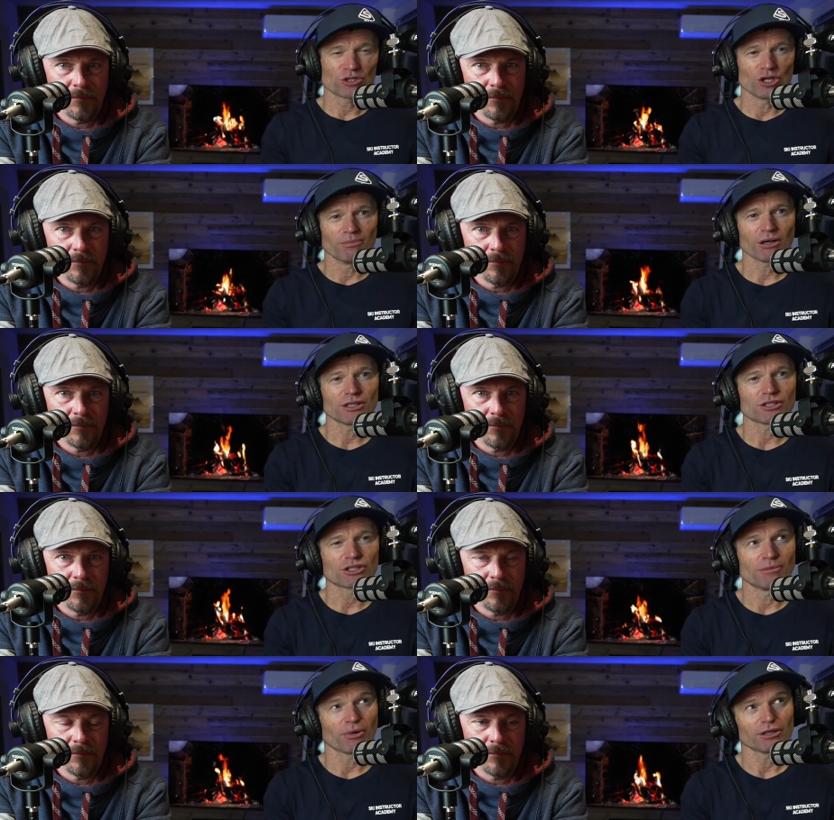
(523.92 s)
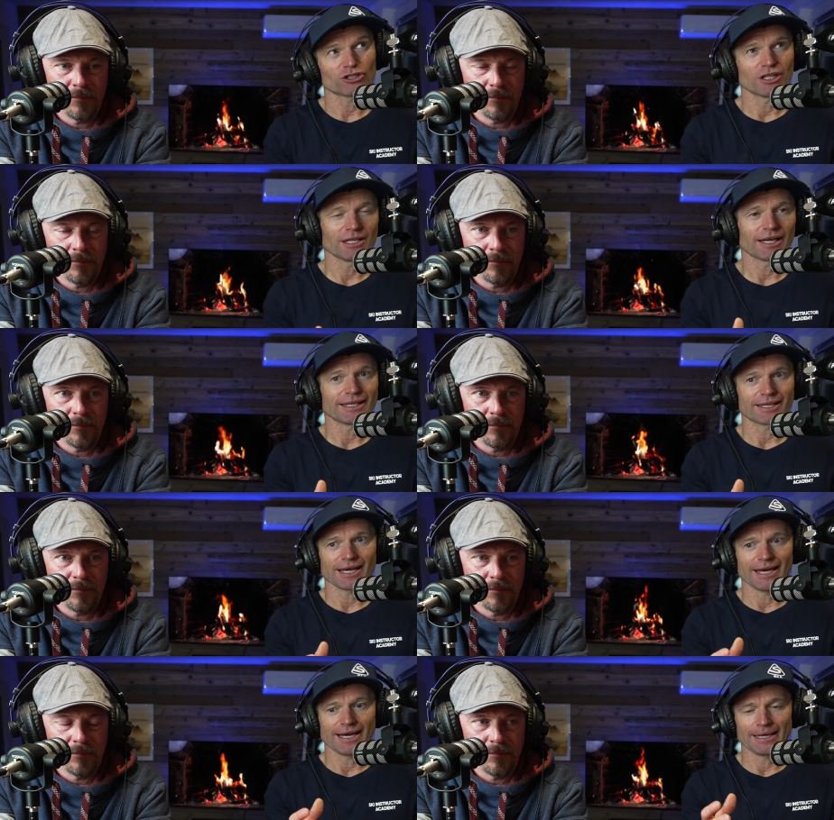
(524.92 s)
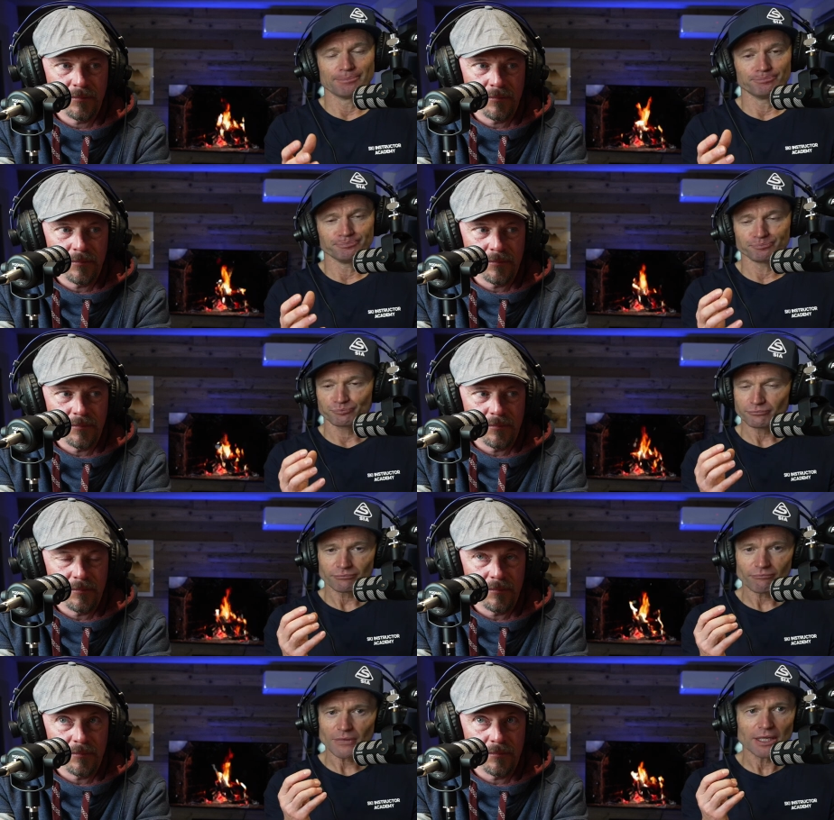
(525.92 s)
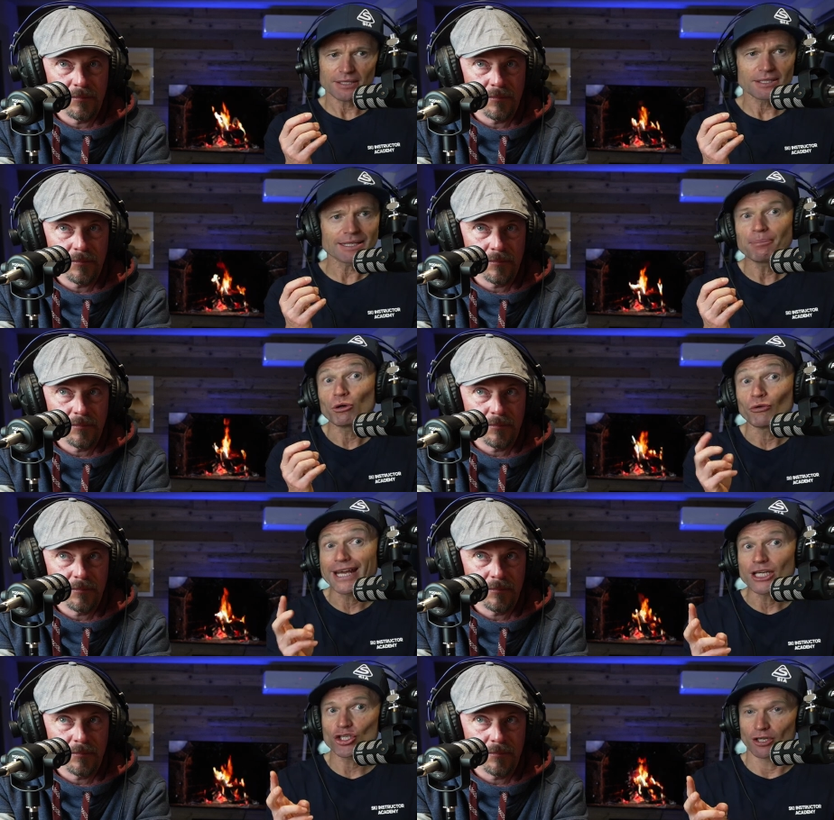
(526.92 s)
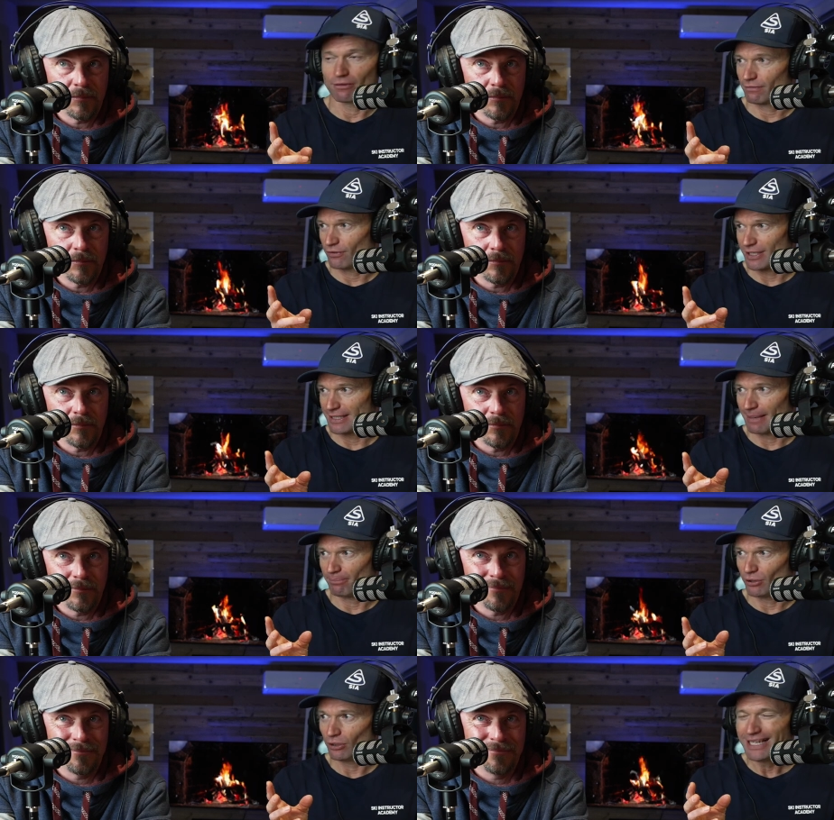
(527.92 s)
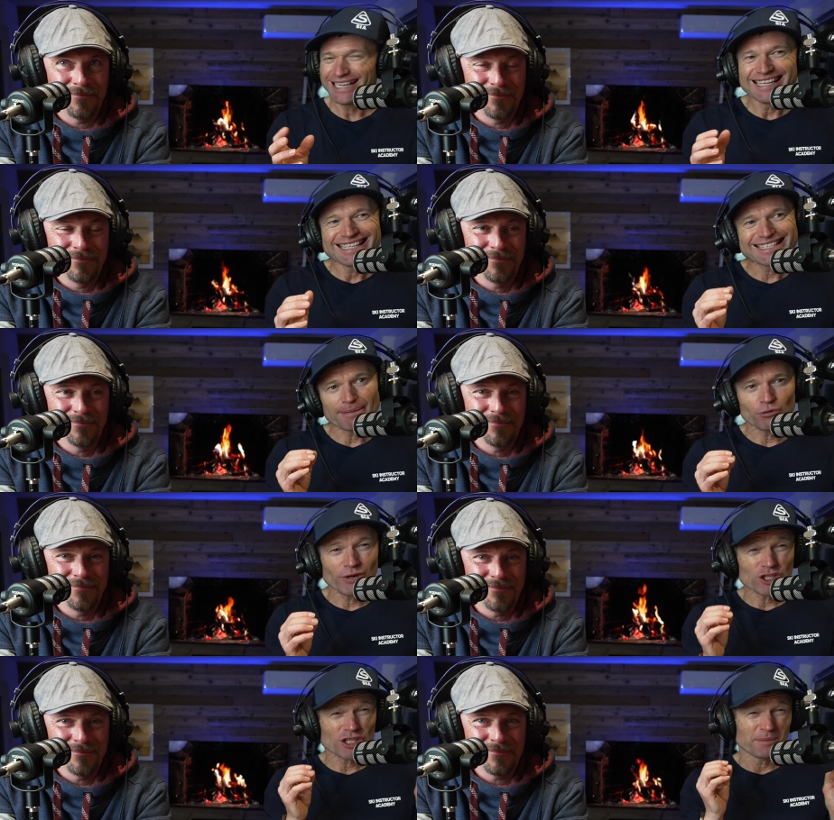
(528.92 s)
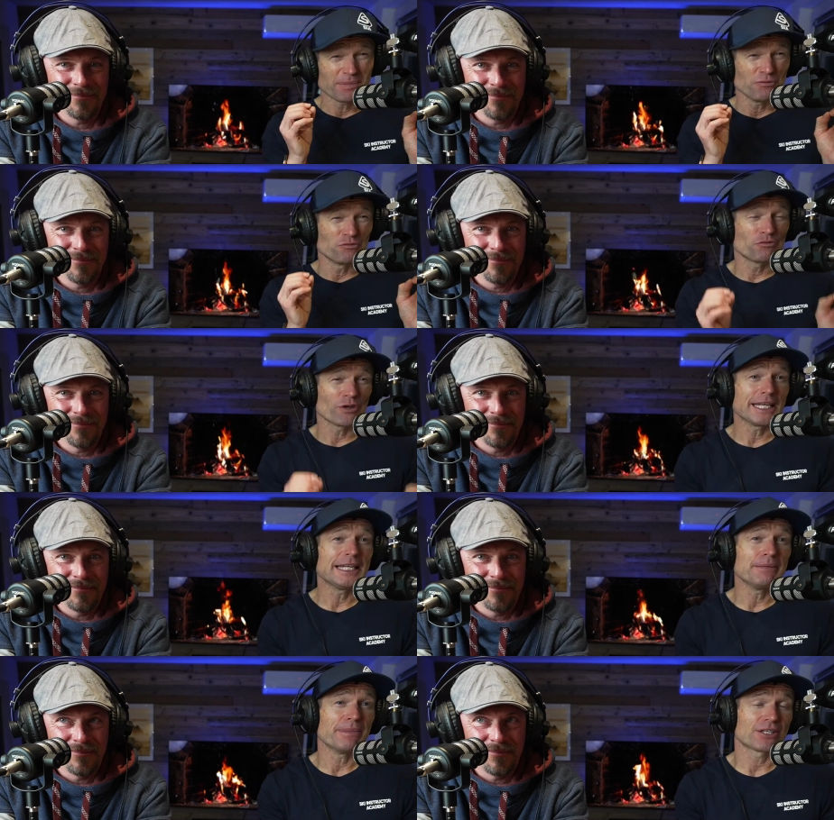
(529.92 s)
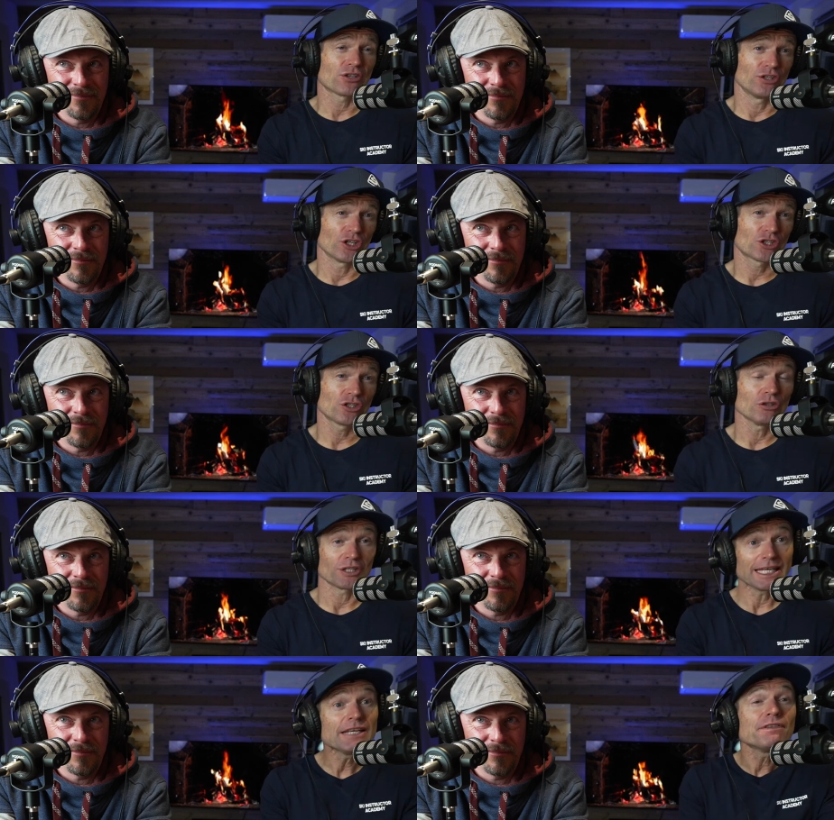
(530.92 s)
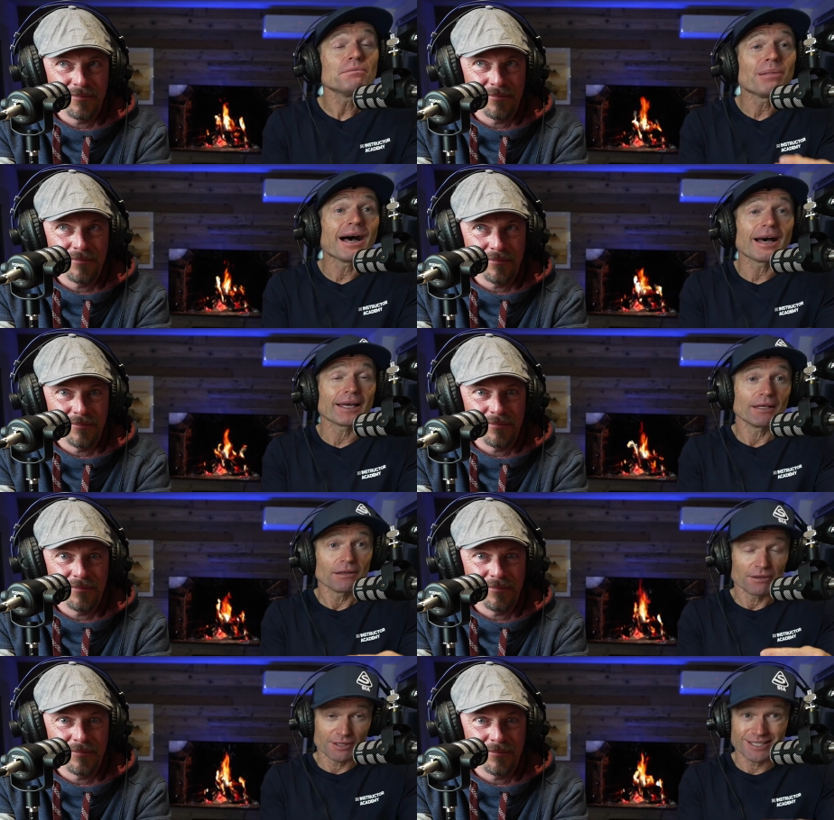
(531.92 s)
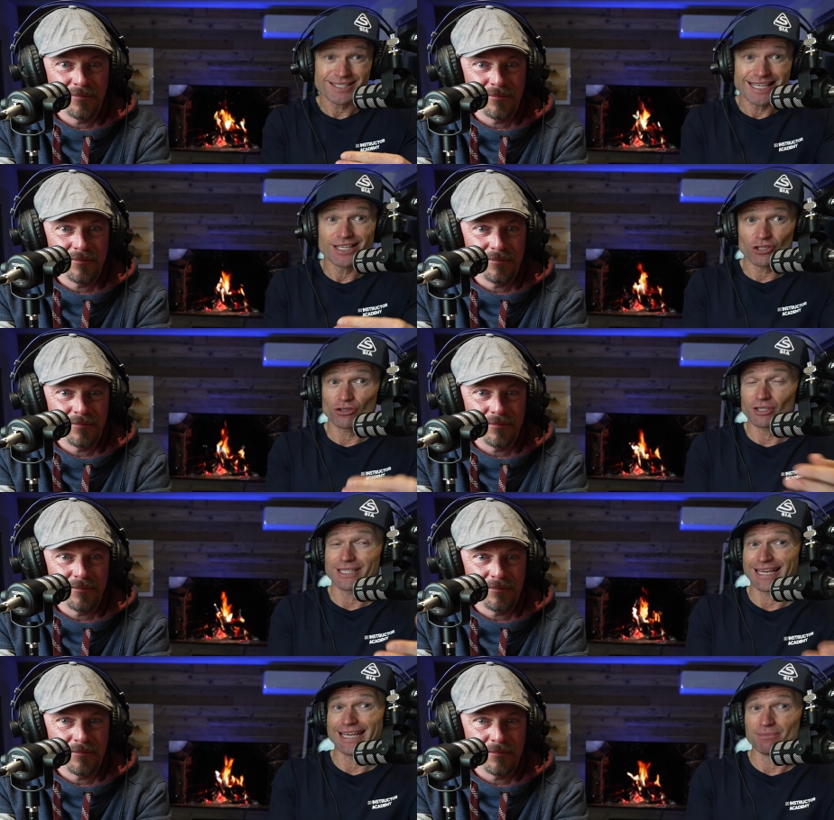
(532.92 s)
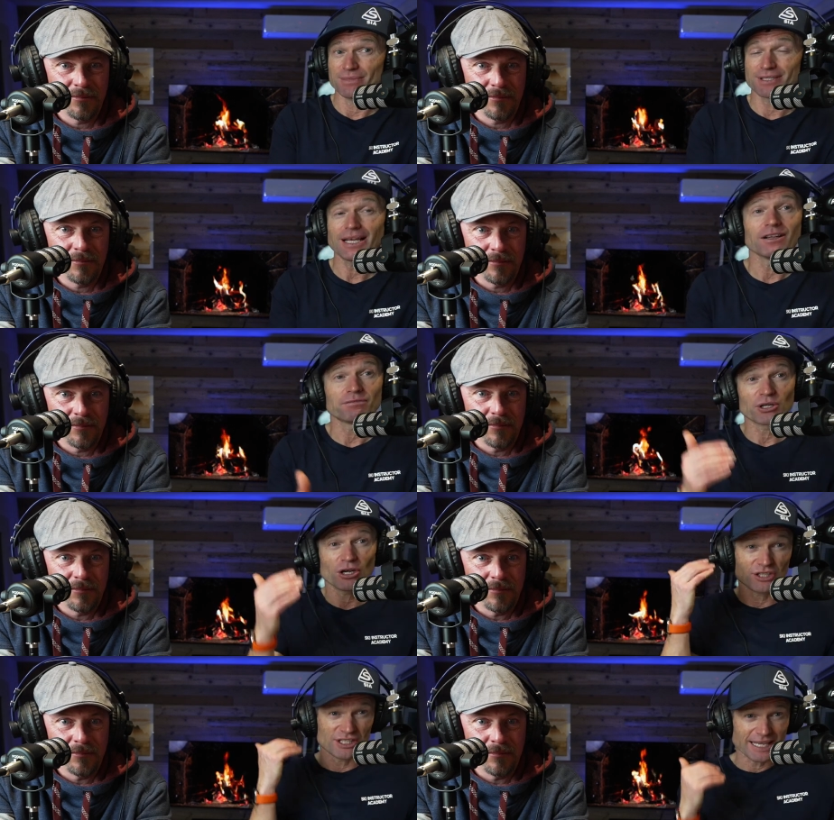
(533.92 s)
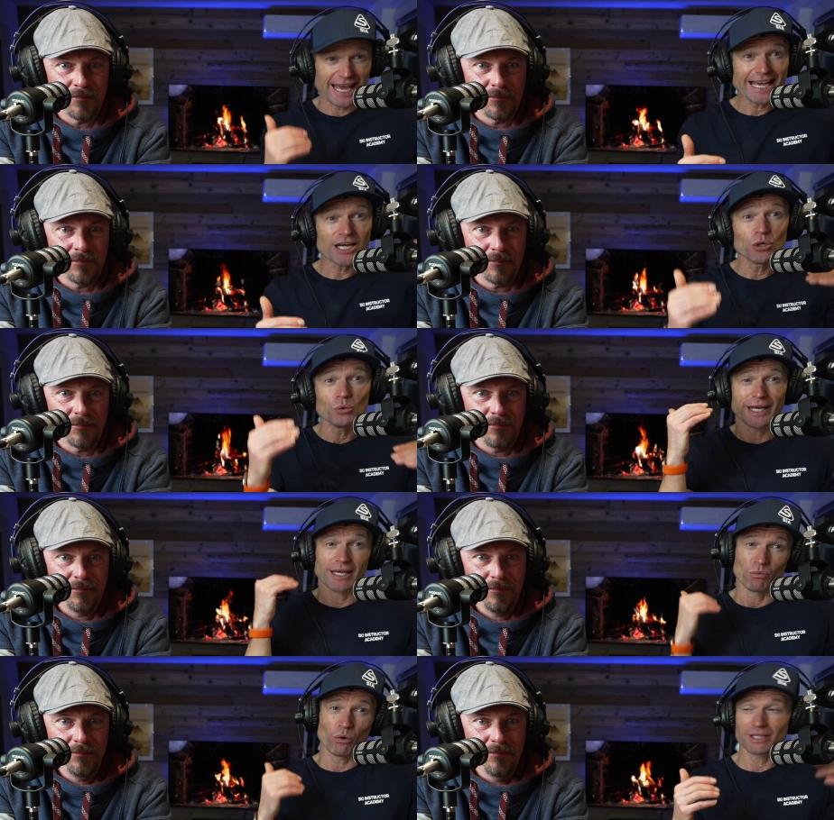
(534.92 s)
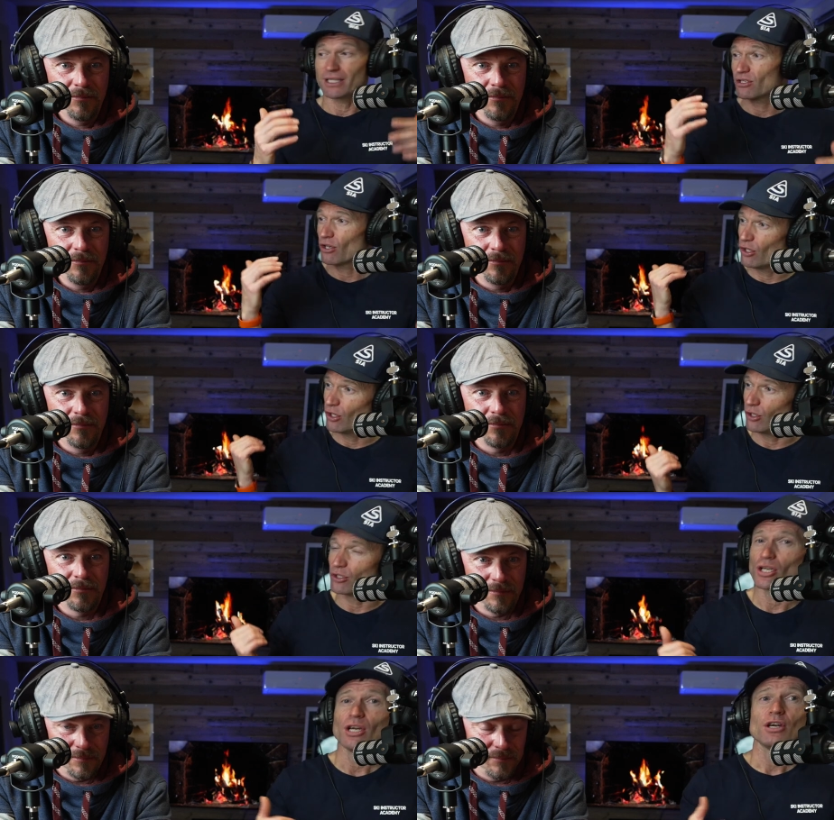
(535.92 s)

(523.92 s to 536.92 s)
Speaker 1: termolo- terminology like um, separation, for example, separation can be really misunderstood, even by the ski instructor himself, because he's echoing what he's heard